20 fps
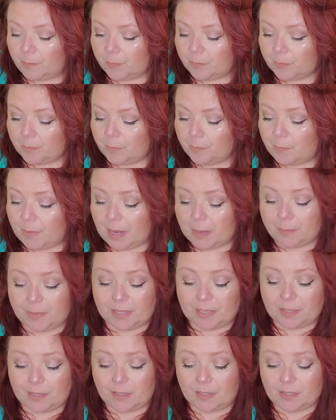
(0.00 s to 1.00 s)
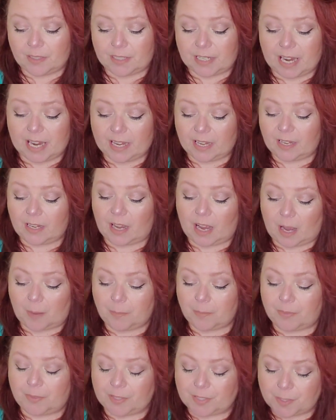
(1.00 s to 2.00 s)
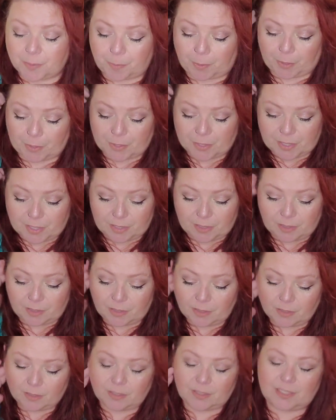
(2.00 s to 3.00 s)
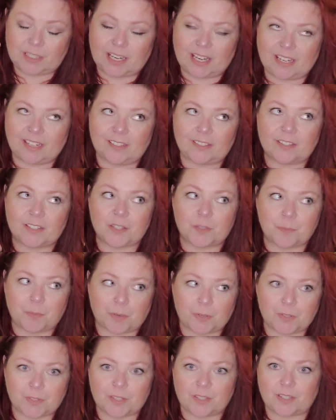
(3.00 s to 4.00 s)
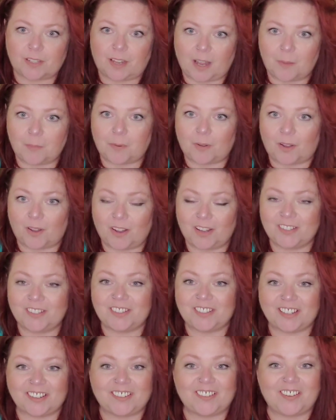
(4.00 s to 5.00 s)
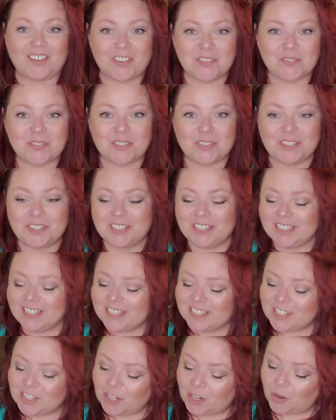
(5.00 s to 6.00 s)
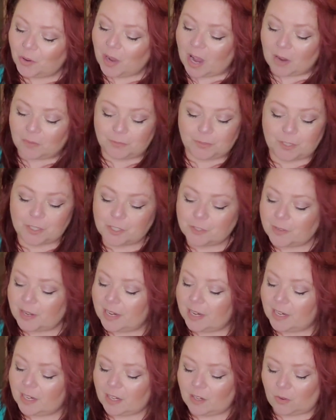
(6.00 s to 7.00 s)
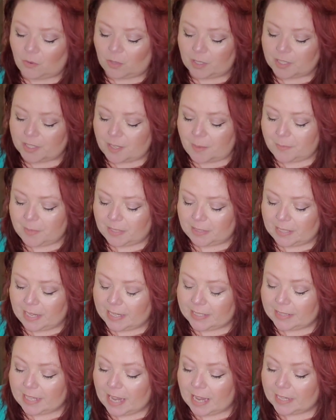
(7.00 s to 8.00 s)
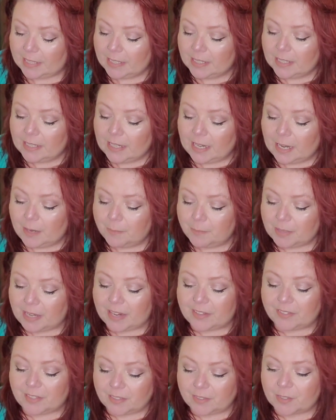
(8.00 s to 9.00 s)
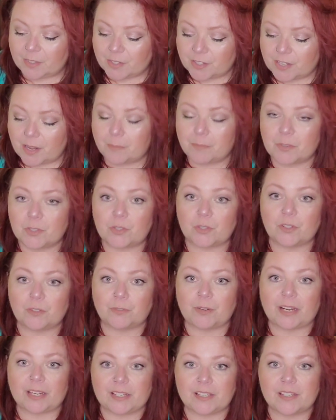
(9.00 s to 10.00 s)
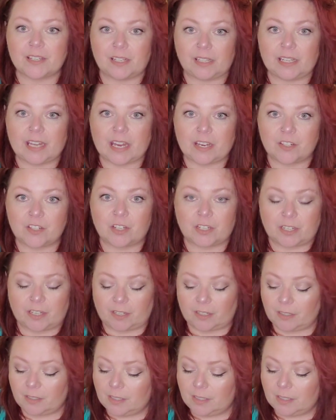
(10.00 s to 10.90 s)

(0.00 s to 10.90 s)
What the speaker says: maybe take this person up on their offer to go out for a drink or something like that. But I think there's some sort of reconciliation here.